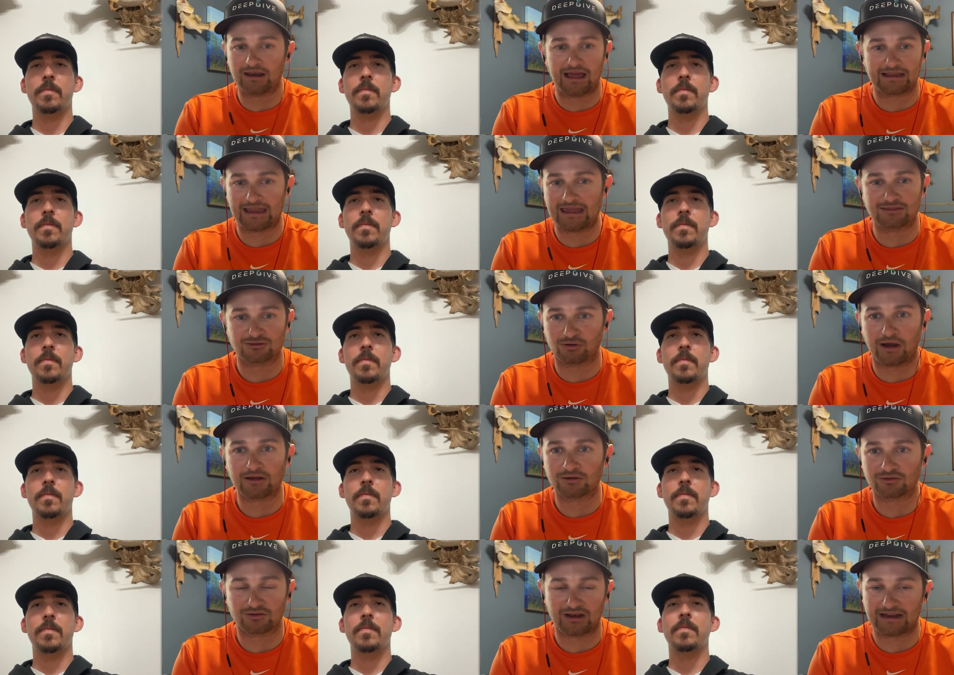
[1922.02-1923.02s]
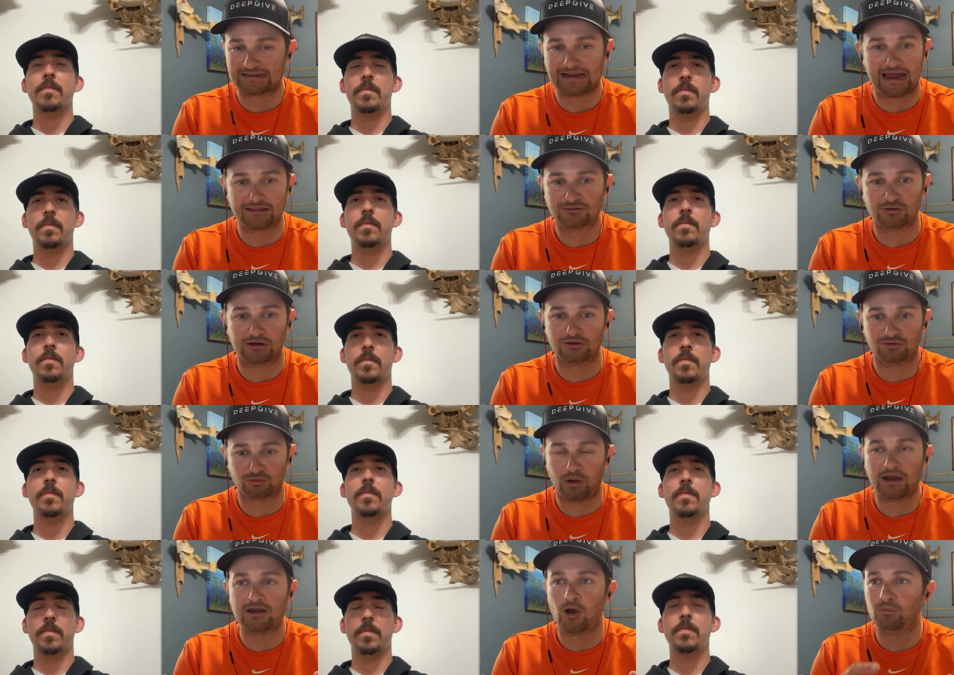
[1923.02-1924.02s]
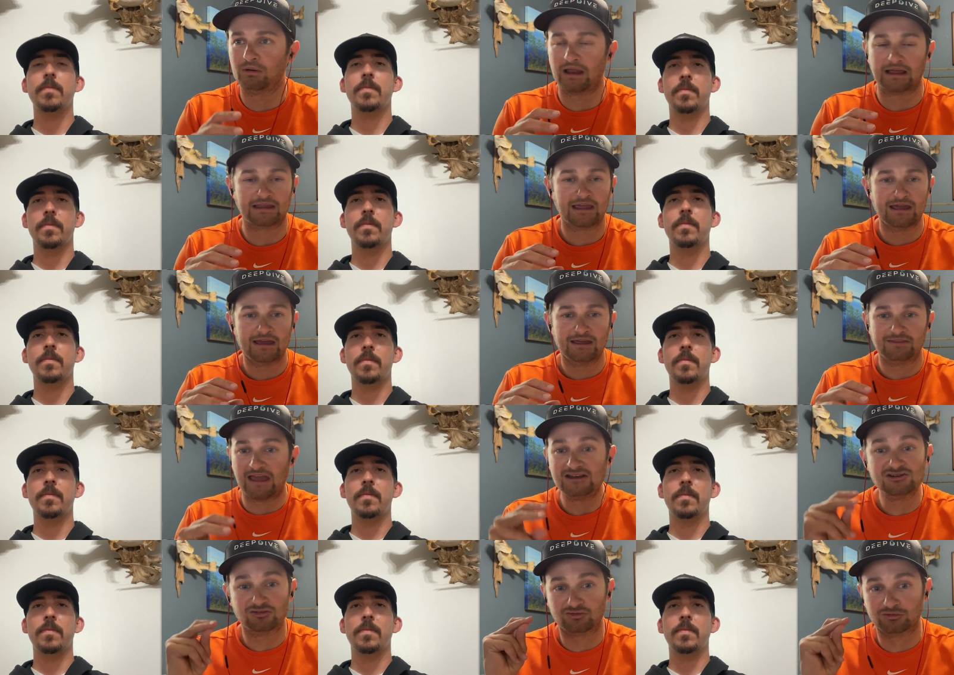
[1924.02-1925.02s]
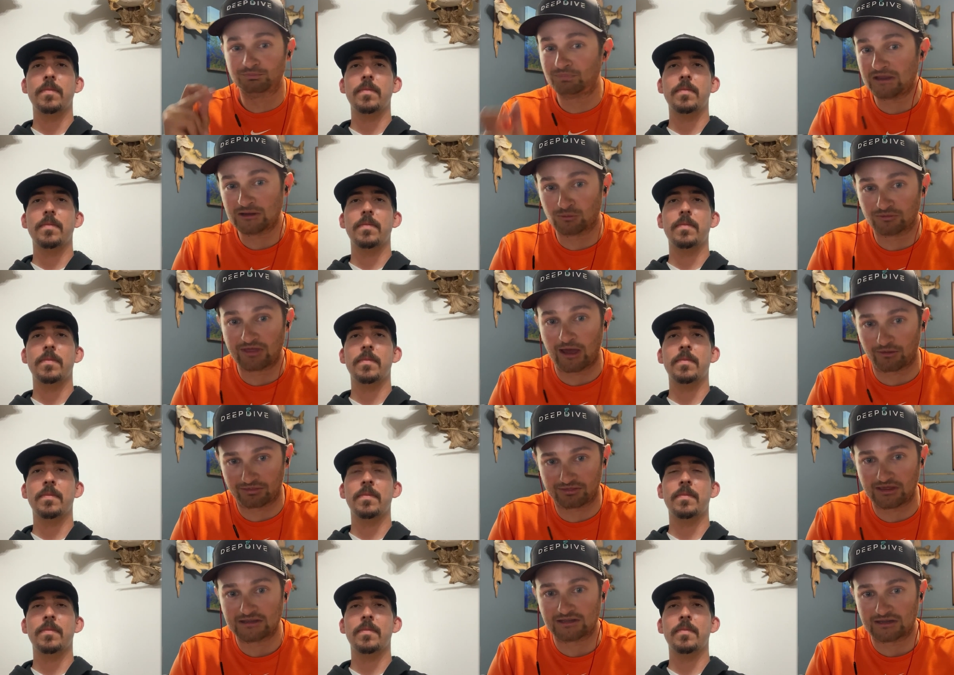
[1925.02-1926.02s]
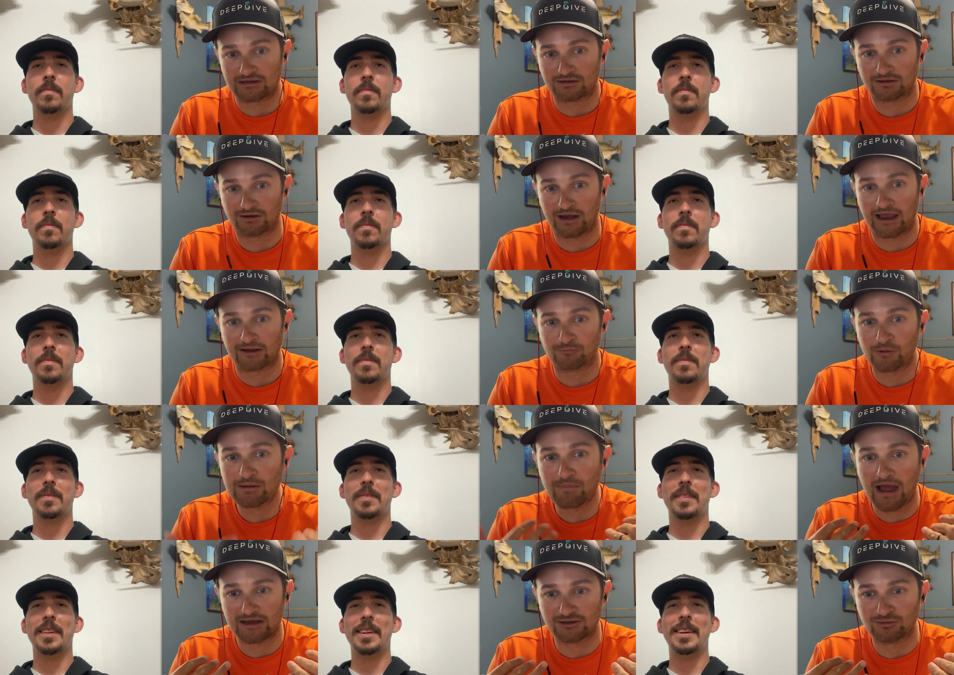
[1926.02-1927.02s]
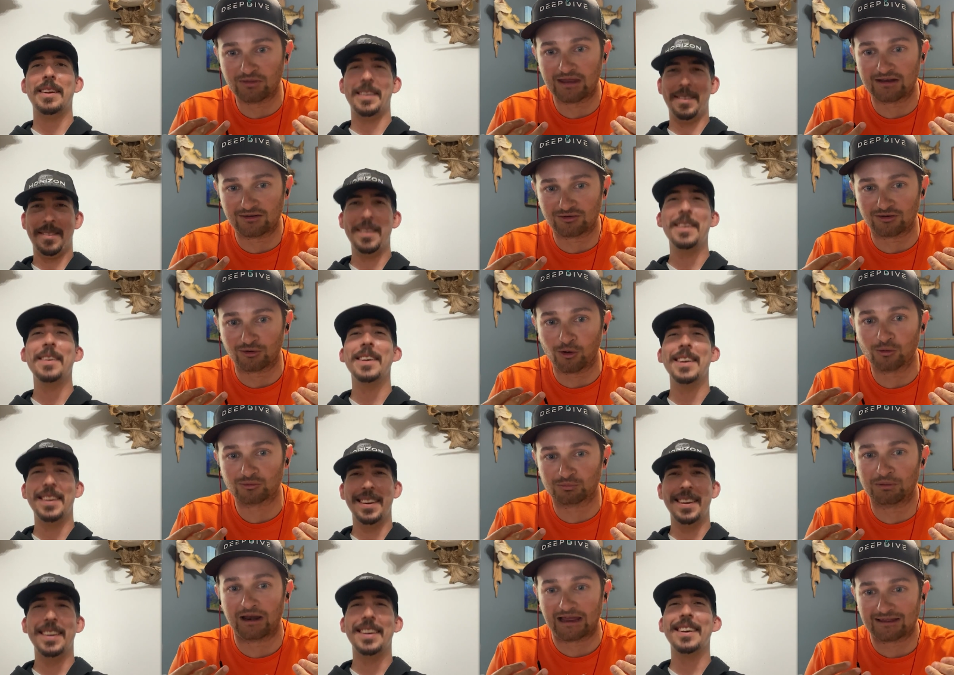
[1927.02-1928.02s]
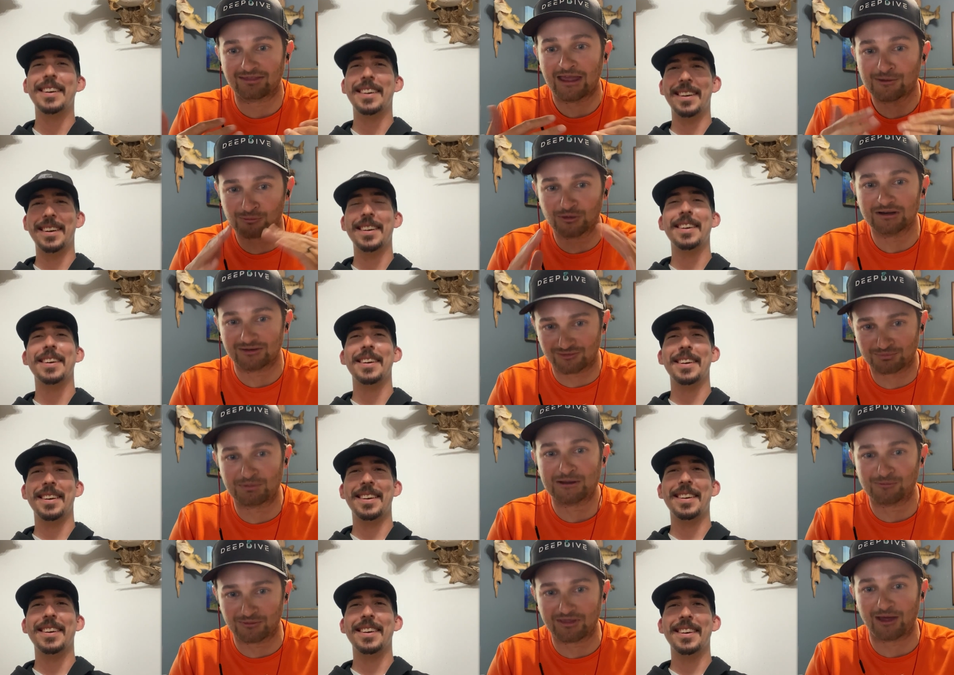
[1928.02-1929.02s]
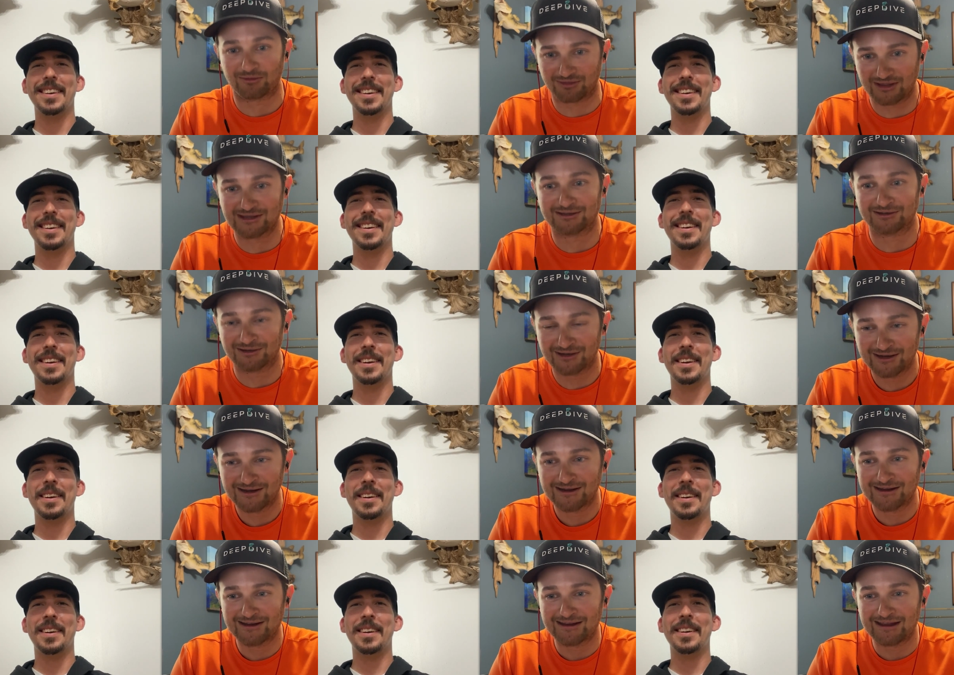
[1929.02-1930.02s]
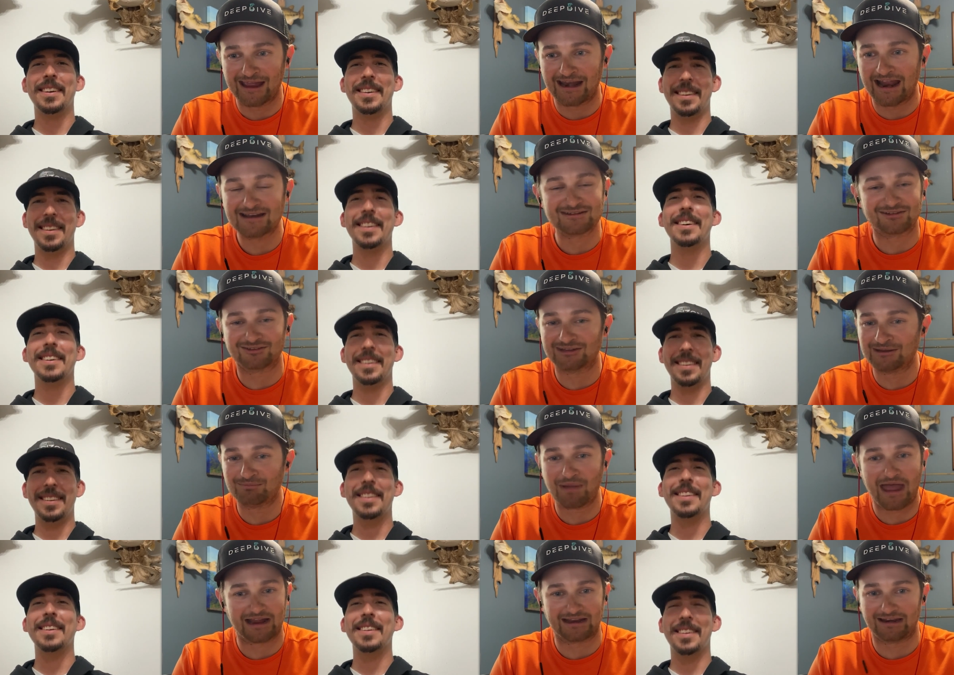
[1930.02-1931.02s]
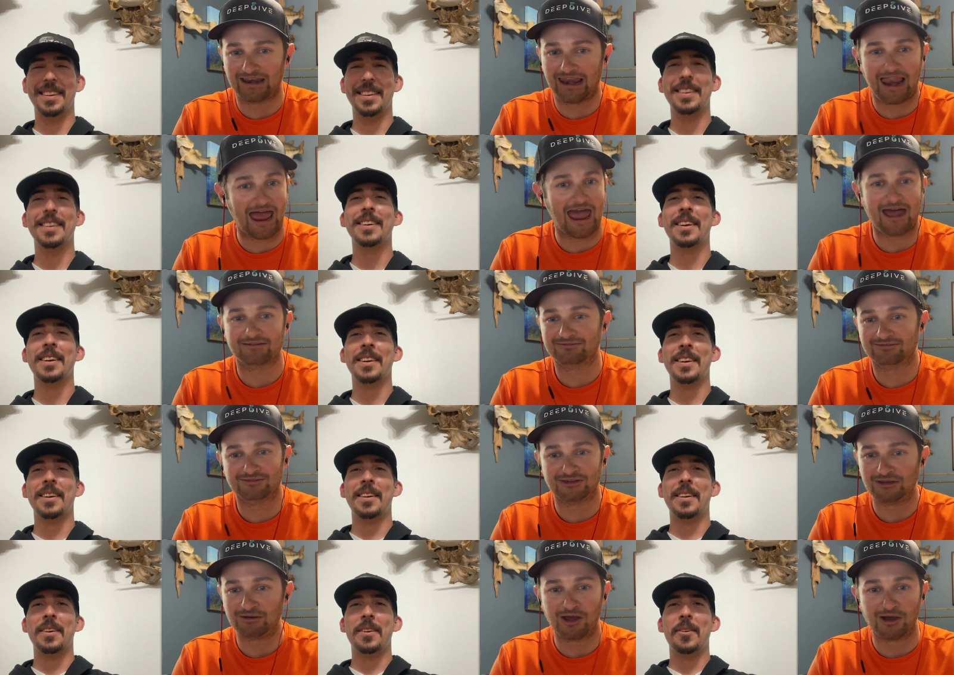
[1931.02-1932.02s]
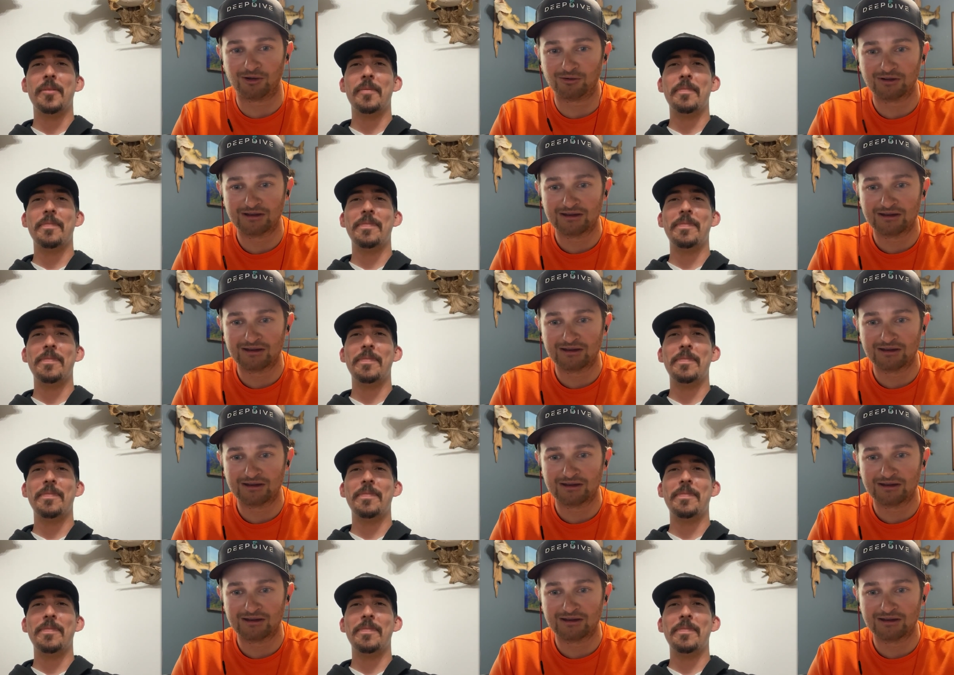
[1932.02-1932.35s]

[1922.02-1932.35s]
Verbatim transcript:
Speaker 1: like eighth graders, like ninth graders, so I know, but like they just speak without thinking. Like we might do that as mm-hmm. adults, but like they really speak without thinking. And I just sit back and laugh, you know.